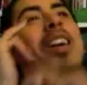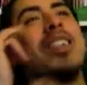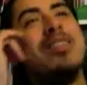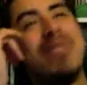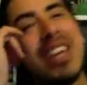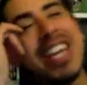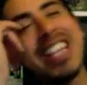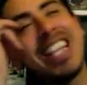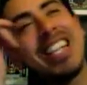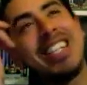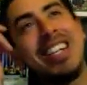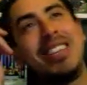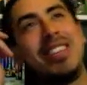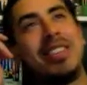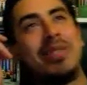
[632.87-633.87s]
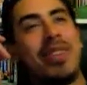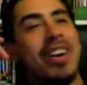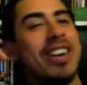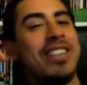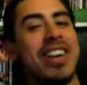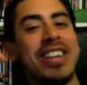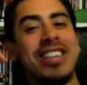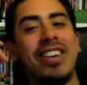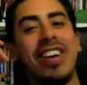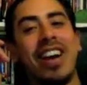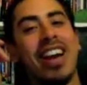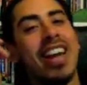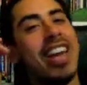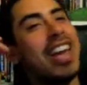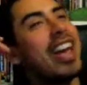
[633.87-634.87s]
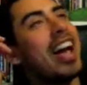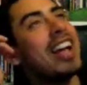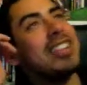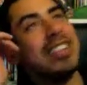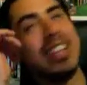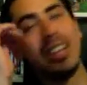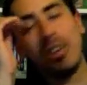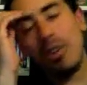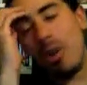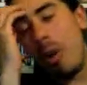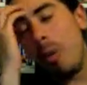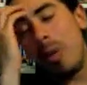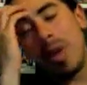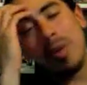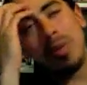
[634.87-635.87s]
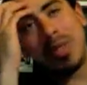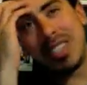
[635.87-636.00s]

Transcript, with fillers: be it that Toby's part of HR, he has like no people